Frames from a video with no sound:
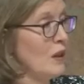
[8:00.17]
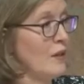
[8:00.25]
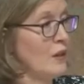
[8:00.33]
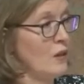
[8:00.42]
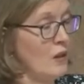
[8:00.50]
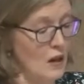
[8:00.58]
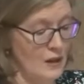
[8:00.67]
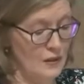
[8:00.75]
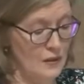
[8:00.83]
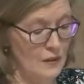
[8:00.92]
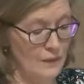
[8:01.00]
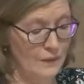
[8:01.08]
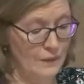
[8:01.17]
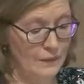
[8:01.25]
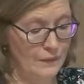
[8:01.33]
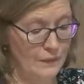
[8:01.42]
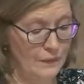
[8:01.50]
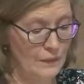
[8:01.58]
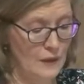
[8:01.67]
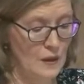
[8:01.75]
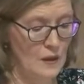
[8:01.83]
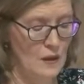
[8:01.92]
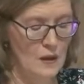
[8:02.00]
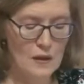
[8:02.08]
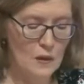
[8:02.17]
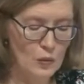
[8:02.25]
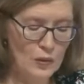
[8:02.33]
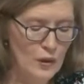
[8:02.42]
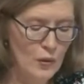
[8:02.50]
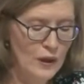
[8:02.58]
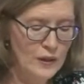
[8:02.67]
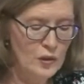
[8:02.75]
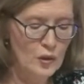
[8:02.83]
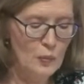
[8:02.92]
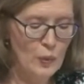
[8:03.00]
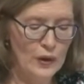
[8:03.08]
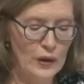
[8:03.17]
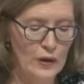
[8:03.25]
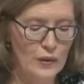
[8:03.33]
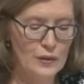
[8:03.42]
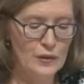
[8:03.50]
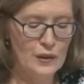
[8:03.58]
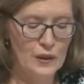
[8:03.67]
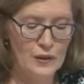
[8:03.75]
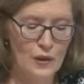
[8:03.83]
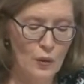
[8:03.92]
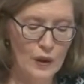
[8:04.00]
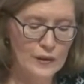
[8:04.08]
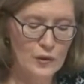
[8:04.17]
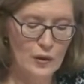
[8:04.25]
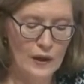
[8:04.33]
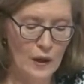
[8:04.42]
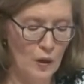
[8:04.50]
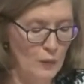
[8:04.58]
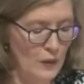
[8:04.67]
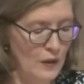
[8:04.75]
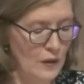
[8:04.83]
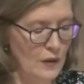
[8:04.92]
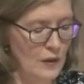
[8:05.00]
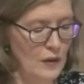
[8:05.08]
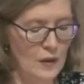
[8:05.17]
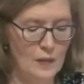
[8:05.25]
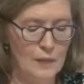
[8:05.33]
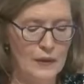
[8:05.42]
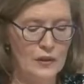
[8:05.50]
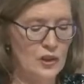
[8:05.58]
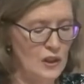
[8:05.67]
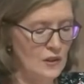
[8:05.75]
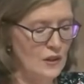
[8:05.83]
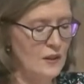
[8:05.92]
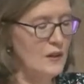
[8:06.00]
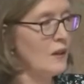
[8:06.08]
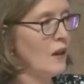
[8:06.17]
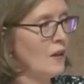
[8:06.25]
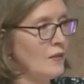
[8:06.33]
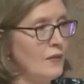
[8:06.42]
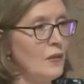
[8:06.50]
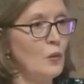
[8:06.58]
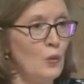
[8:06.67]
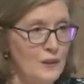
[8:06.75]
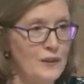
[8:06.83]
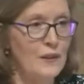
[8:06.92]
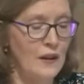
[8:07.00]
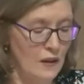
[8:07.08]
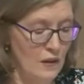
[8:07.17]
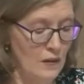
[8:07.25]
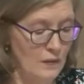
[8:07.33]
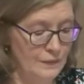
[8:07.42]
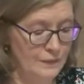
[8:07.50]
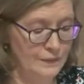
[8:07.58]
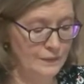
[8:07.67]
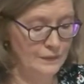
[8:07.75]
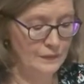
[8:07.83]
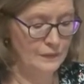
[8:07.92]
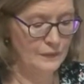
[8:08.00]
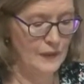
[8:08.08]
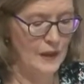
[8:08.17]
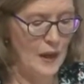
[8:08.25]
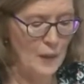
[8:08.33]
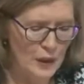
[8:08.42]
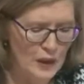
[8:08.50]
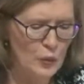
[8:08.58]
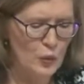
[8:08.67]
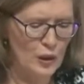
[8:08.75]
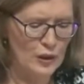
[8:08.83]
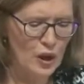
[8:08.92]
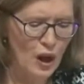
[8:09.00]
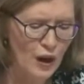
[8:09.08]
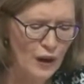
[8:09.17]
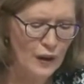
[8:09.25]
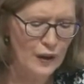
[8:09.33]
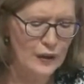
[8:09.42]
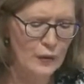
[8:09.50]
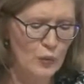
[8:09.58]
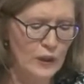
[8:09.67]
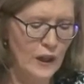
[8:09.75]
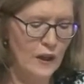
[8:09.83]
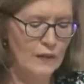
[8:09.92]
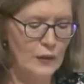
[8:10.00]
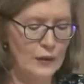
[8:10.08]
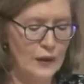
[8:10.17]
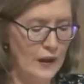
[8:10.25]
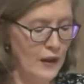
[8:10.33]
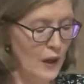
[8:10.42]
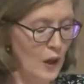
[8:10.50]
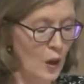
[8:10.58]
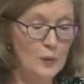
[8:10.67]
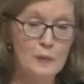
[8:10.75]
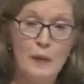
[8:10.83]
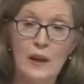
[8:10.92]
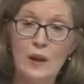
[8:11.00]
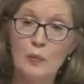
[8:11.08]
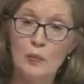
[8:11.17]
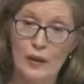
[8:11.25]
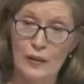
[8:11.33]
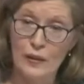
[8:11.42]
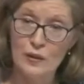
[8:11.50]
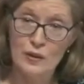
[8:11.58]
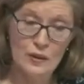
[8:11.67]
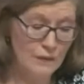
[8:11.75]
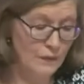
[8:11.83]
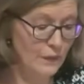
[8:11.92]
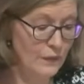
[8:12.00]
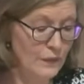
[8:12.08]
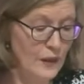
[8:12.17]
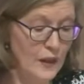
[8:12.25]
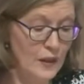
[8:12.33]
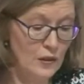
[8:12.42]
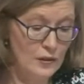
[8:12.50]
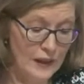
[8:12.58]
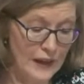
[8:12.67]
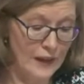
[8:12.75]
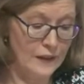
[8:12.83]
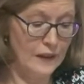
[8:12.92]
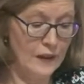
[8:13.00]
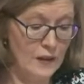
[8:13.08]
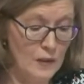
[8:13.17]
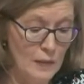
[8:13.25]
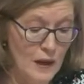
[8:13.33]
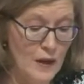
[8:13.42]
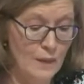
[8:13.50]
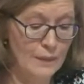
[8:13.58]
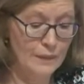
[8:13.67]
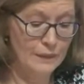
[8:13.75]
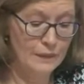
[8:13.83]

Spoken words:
on the cross. There were no extra prayers and no extra help, but Jesus' love was there. Emily worked hard and recovered, helped by her brothers and her dad and her mom.